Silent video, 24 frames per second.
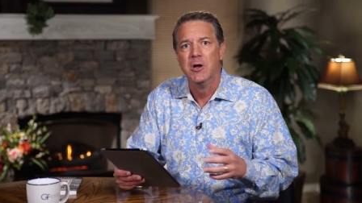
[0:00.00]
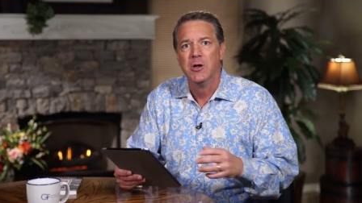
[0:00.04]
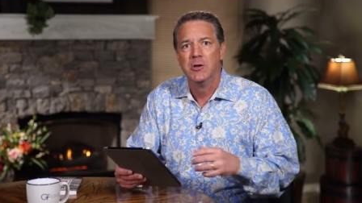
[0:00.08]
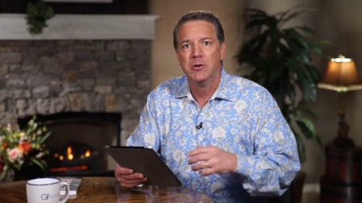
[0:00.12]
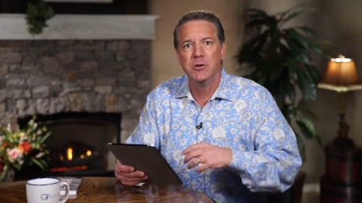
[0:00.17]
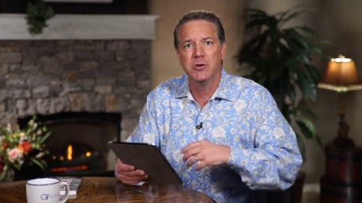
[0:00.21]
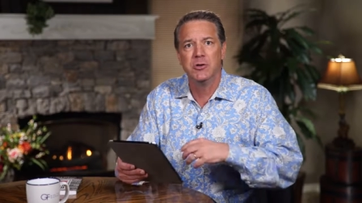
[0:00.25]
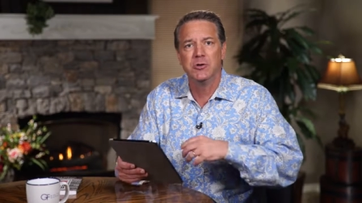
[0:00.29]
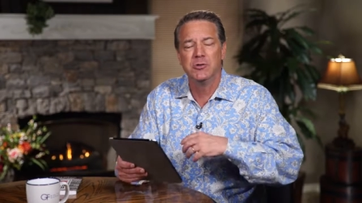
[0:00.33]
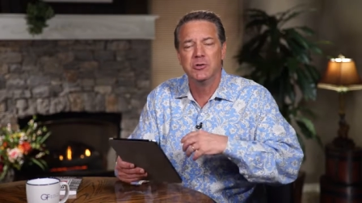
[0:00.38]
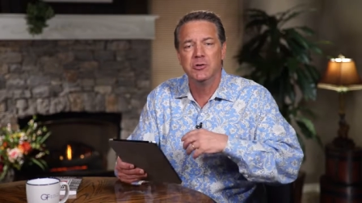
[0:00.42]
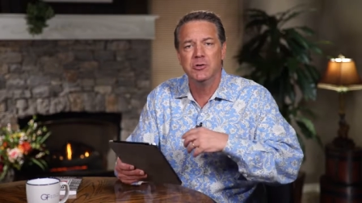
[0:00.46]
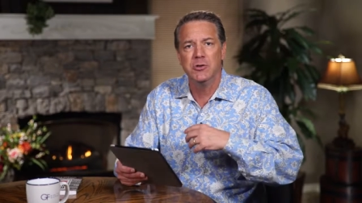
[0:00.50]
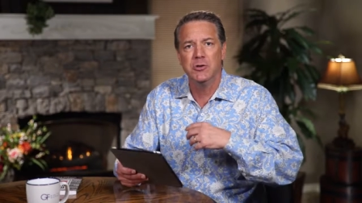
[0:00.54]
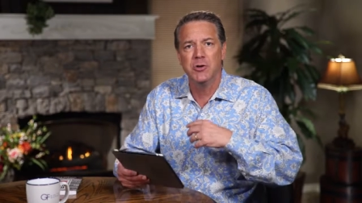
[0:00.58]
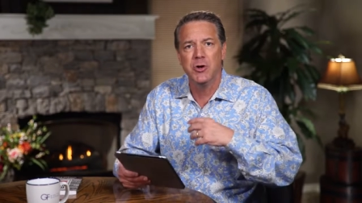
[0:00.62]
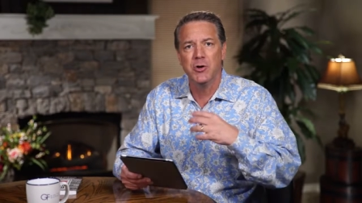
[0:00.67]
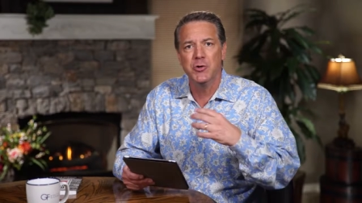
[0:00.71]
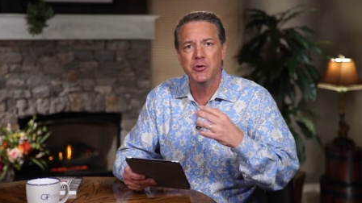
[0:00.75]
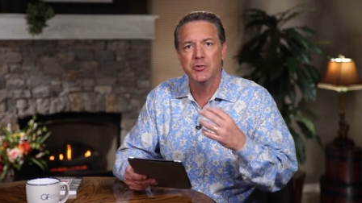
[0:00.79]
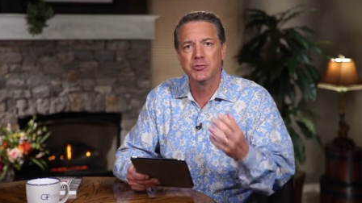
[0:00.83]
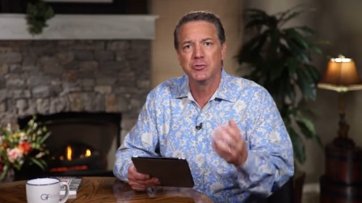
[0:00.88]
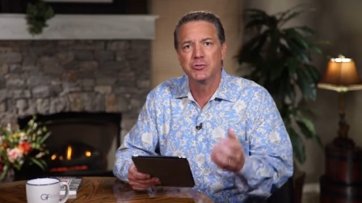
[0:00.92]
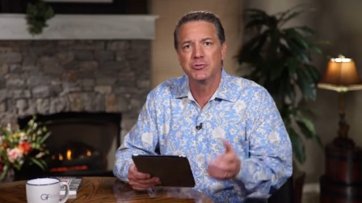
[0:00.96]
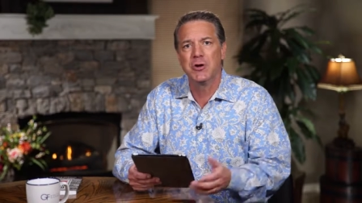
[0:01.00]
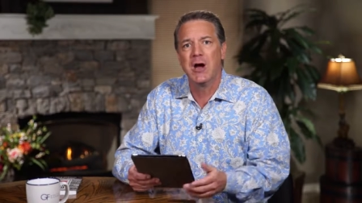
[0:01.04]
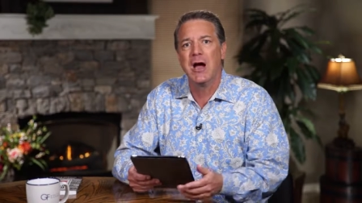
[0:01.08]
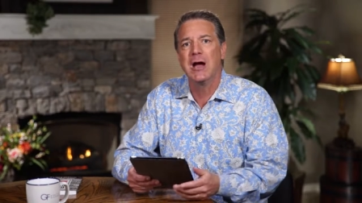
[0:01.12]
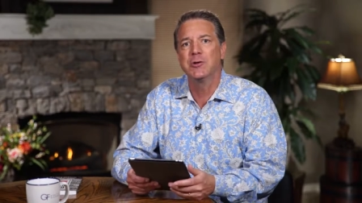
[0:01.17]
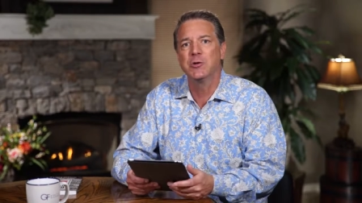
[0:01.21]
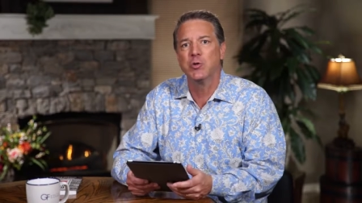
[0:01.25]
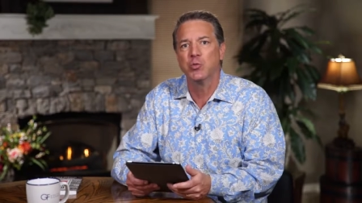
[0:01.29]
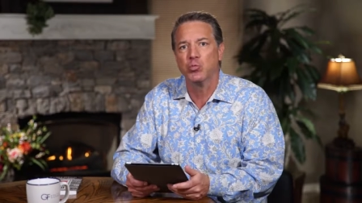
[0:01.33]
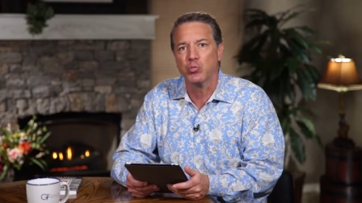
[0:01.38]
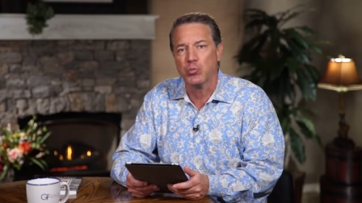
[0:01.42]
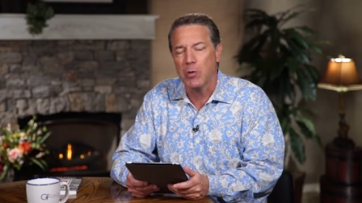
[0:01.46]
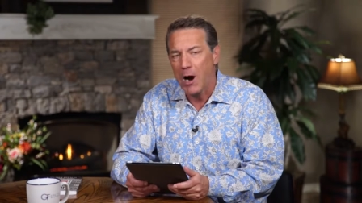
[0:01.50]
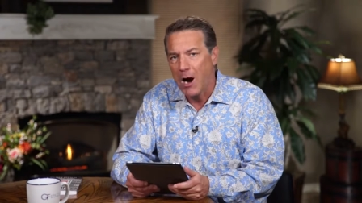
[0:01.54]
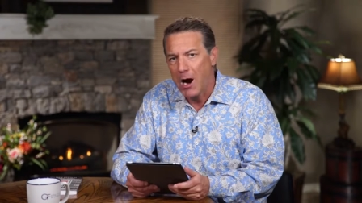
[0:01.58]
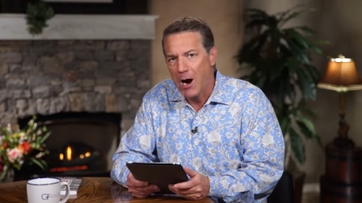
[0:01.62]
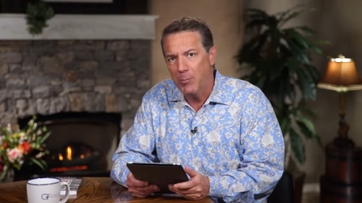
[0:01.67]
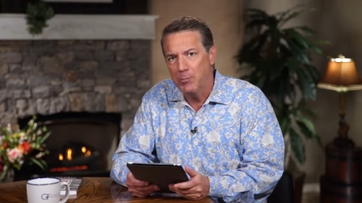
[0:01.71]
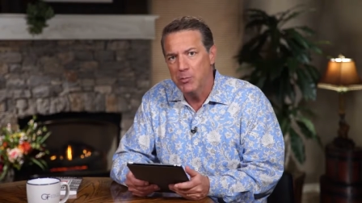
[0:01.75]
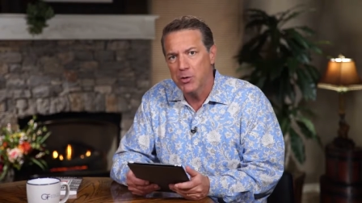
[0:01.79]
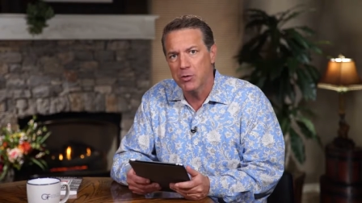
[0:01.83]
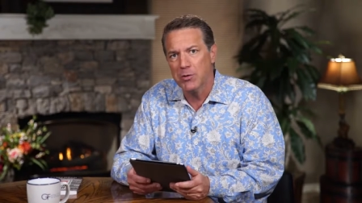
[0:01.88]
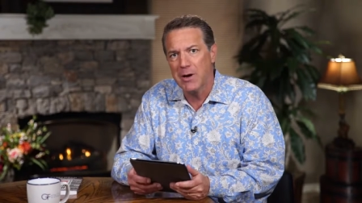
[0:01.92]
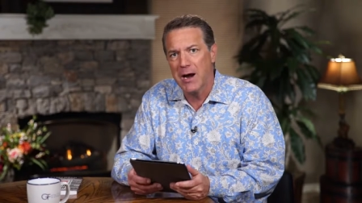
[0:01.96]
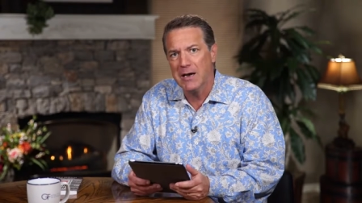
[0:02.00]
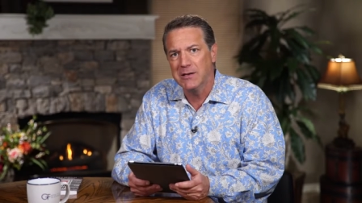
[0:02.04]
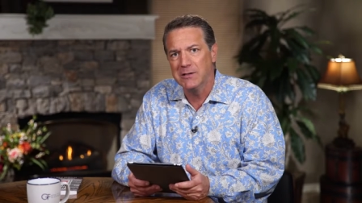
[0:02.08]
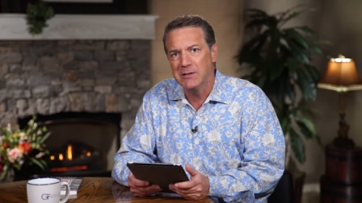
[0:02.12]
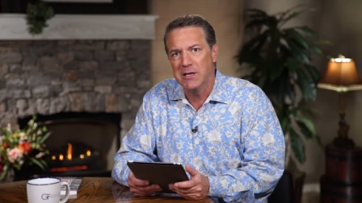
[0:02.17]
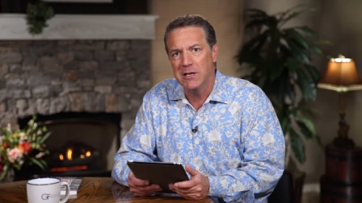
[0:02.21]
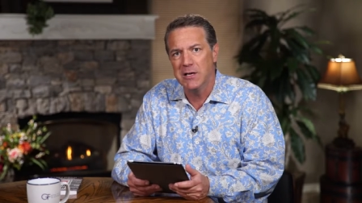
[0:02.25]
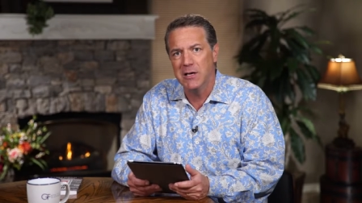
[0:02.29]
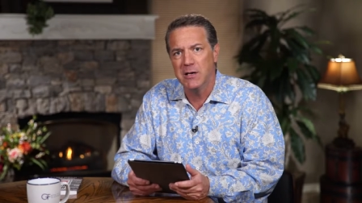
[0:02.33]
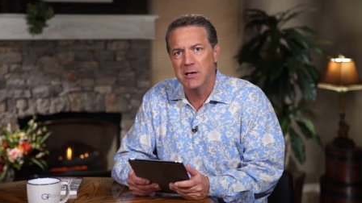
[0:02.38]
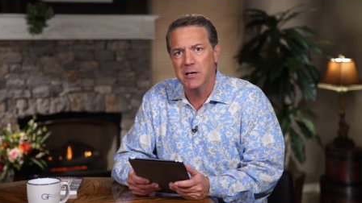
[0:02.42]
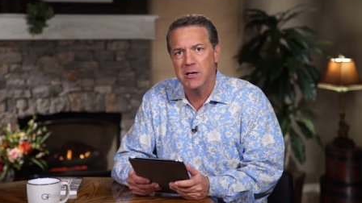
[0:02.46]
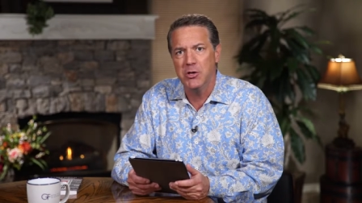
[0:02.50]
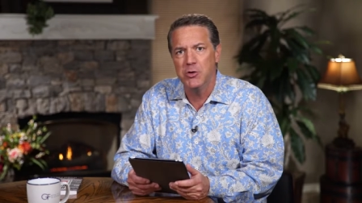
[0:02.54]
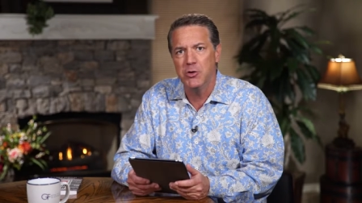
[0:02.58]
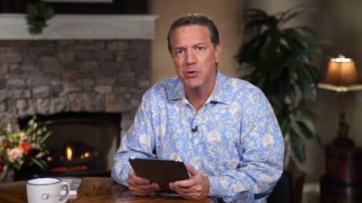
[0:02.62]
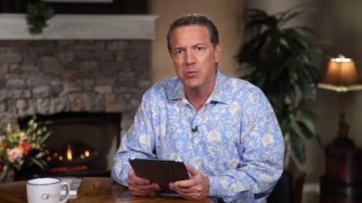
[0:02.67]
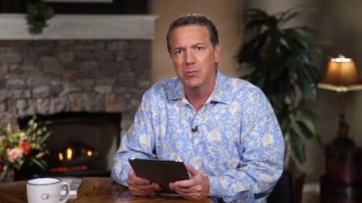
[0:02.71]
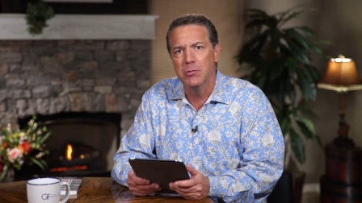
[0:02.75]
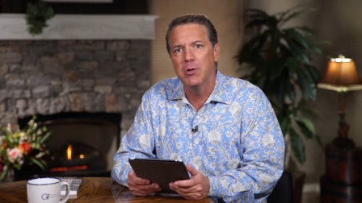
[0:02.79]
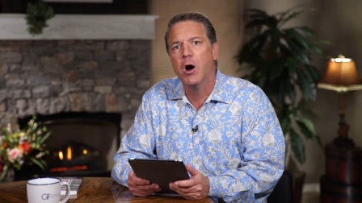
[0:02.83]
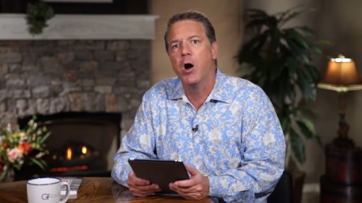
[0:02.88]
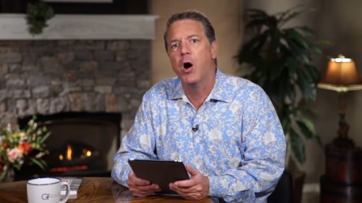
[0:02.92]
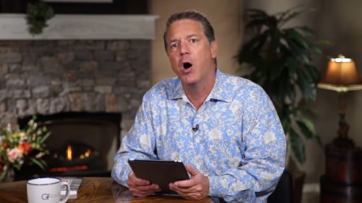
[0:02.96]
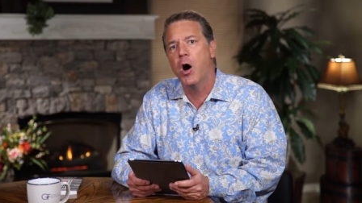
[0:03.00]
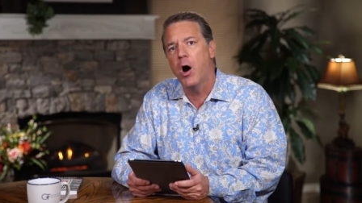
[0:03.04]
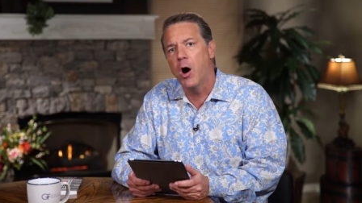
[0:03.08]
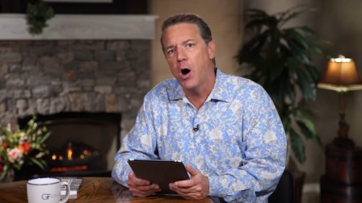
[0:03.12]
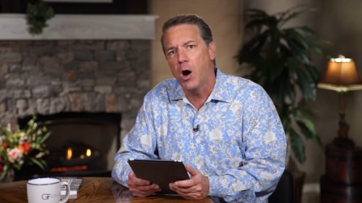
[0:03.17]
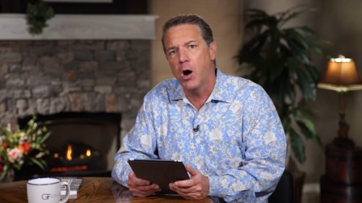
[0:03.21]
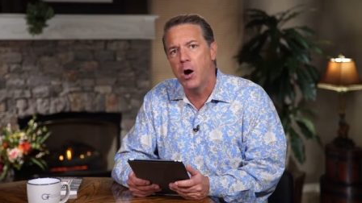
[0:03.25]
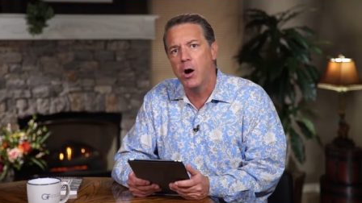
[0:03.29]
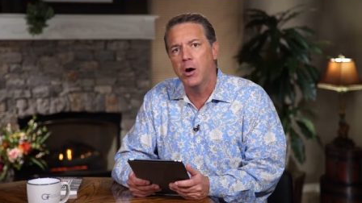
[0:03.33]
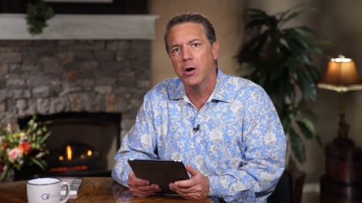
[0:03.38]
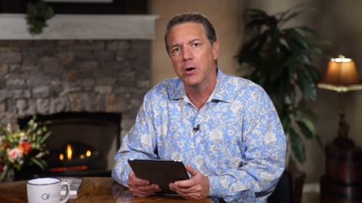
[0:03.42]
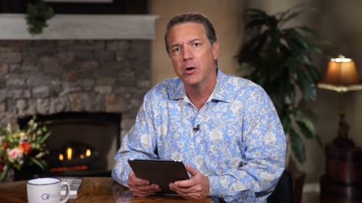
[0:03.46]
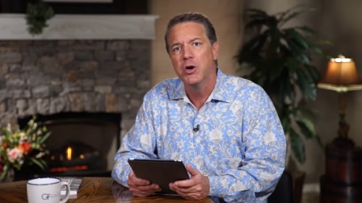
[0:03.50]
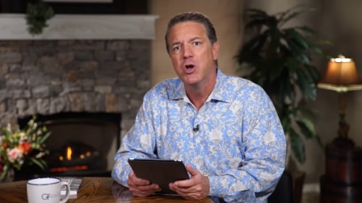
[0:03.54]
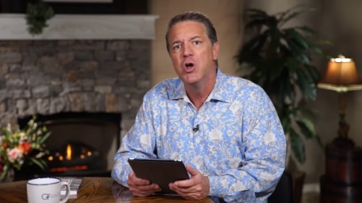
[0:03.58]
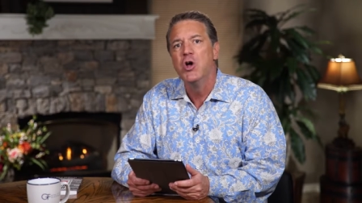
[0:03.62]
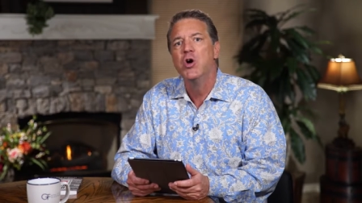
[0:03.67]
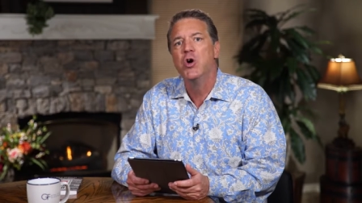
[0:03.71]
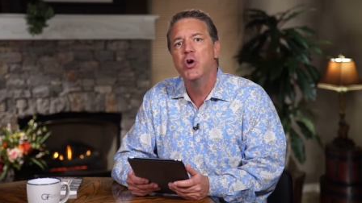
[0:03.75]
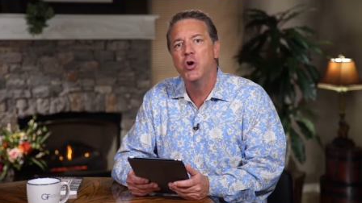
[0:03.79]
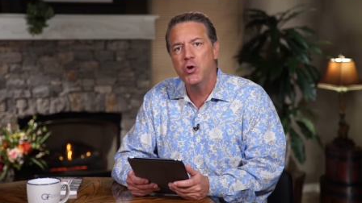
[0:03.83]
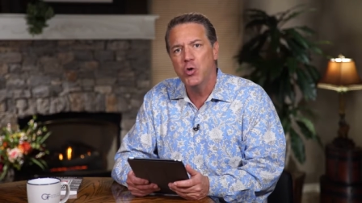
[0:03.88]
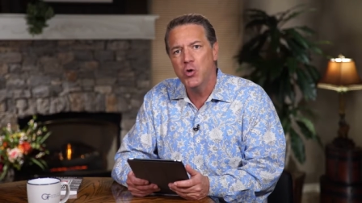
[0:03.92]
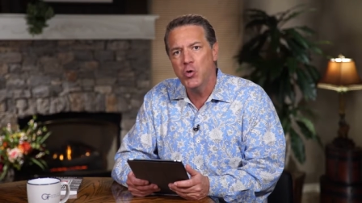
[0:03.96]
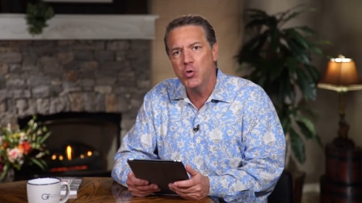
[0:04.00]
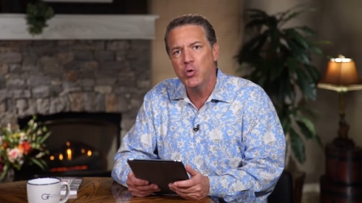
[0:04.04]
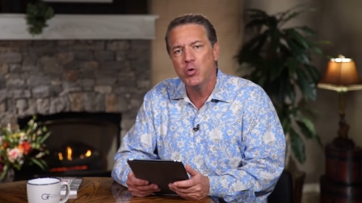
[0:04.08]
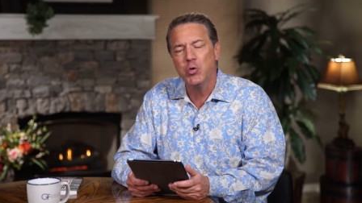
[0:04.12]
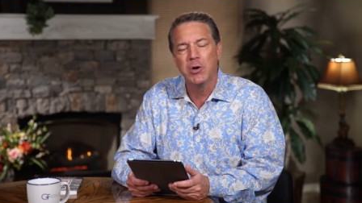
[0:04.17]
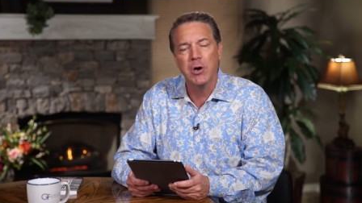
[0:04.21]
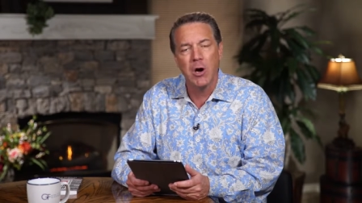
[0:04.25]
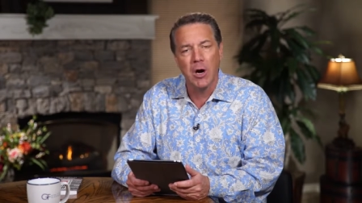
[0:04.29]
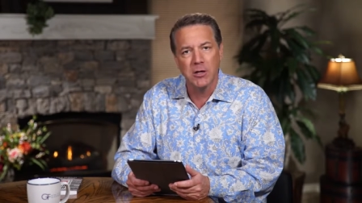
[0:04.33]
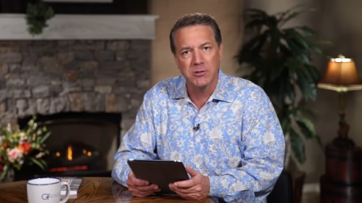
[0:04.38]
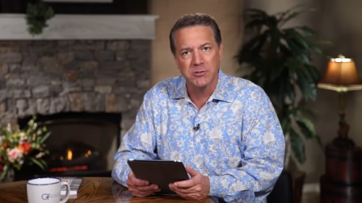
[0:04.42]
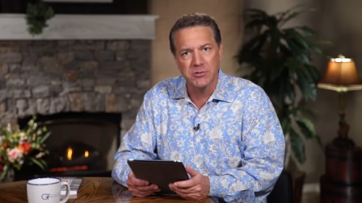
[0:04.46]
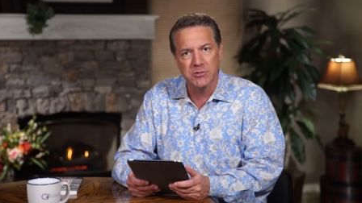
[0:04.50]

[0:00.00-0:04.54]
you know, who's trying to rob your identity. You are who God